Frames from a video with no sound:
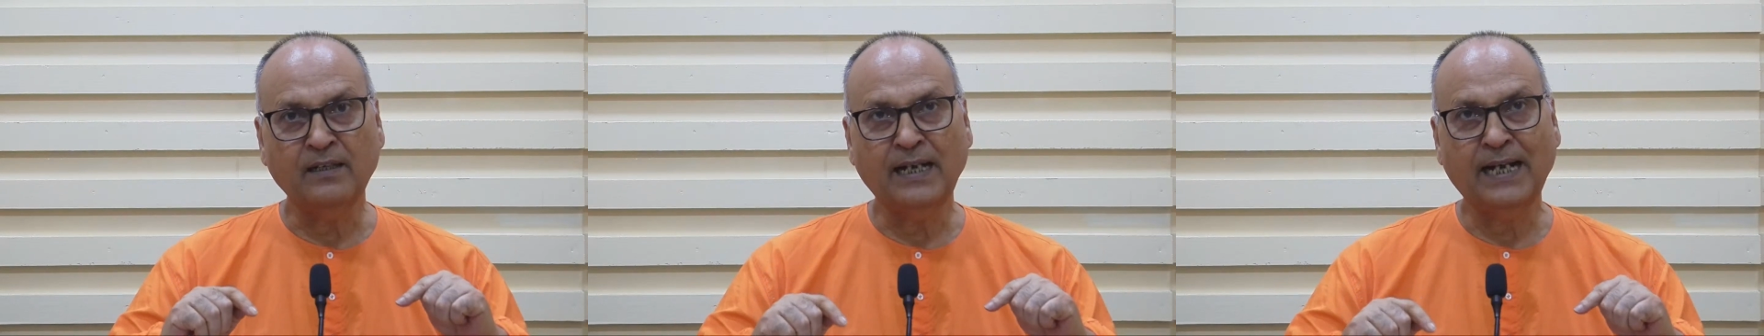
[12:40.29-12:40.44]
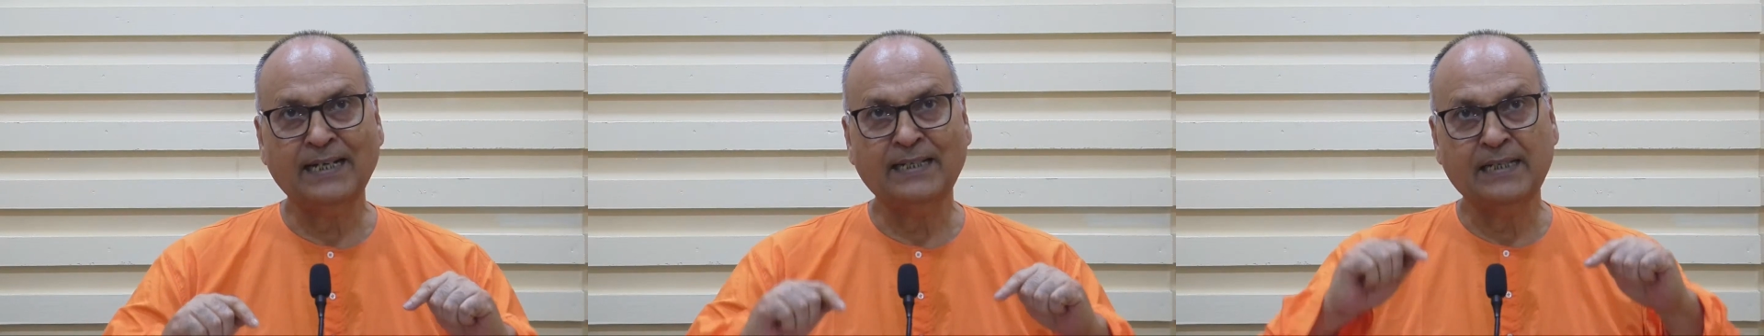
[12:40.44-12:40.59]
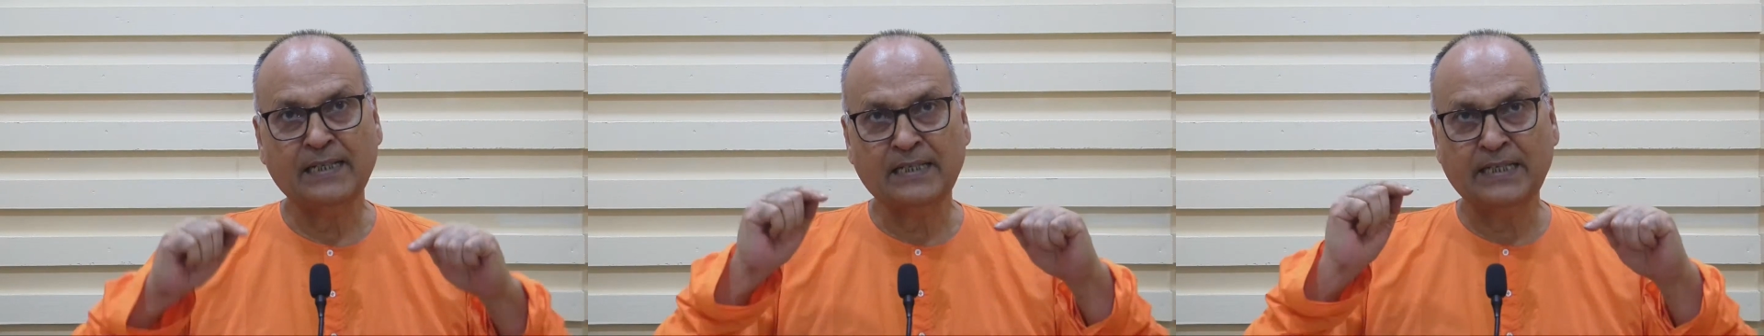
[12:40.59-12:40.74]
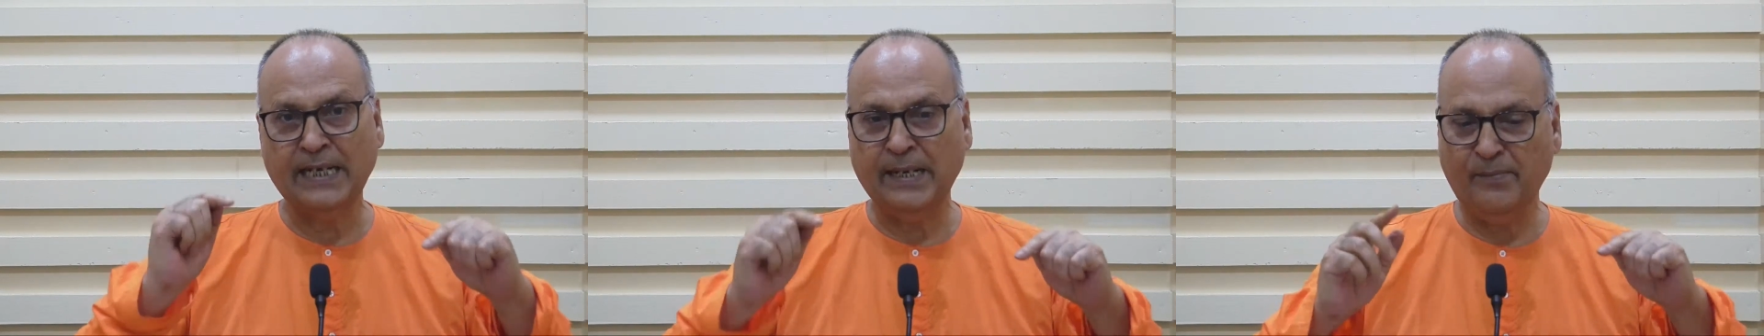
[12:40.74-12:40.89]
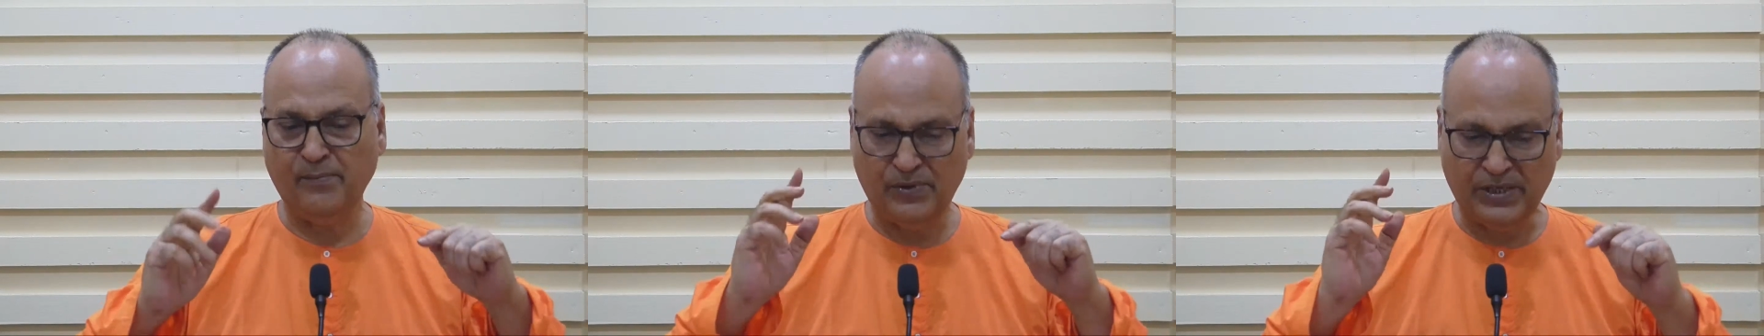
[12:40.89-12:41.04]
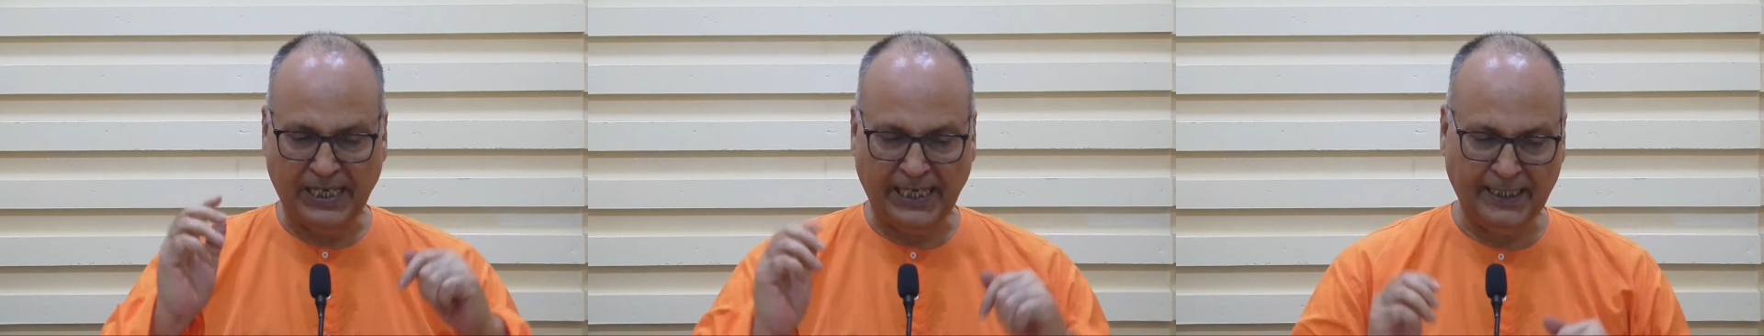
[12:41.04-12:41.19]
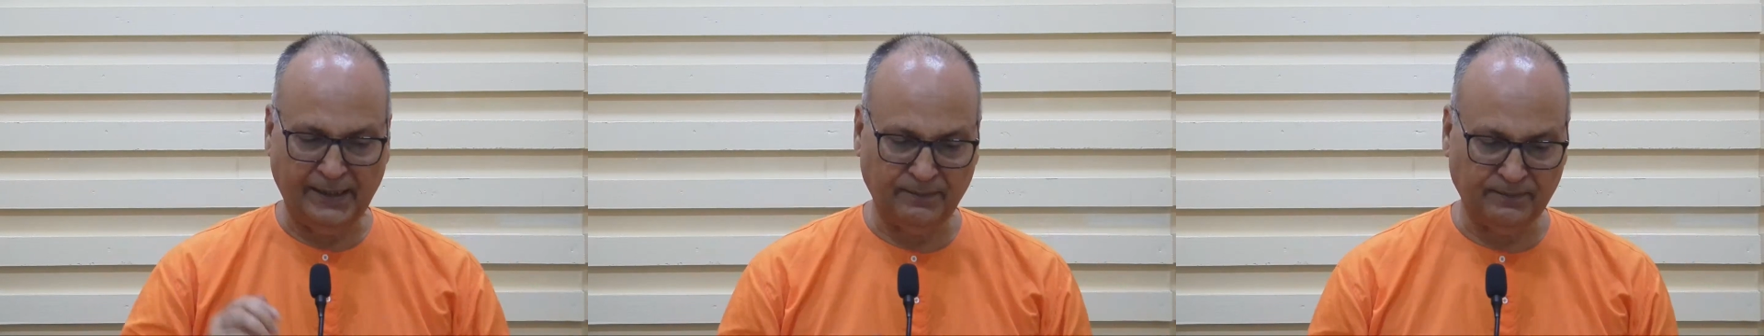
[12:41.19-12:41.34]
at the same
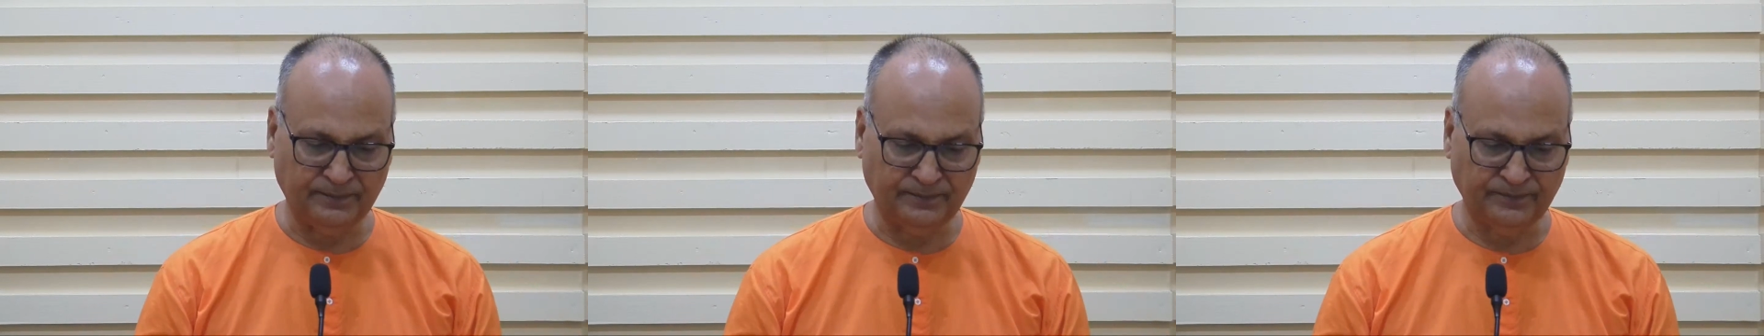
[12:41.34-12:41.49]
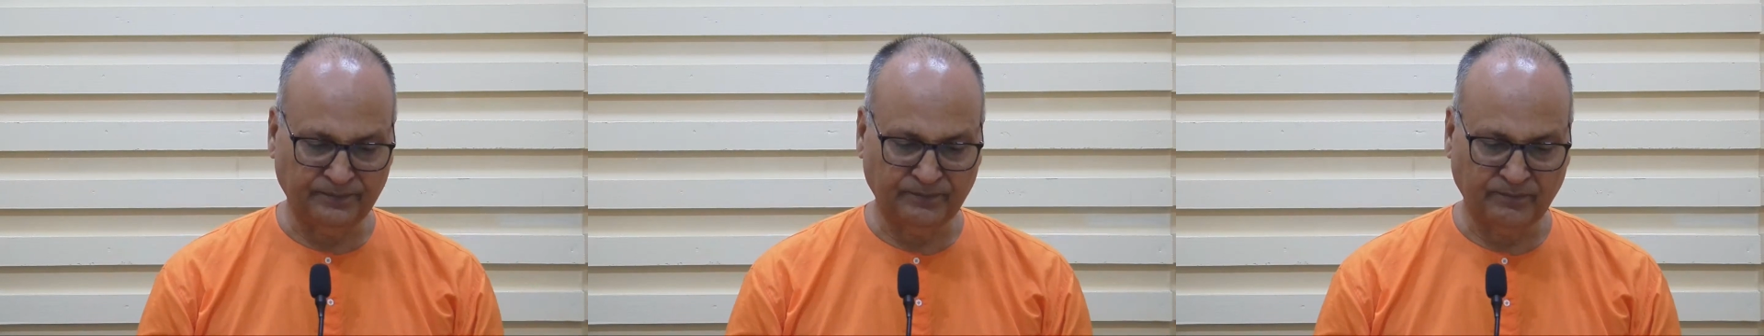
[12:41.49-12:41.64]
time.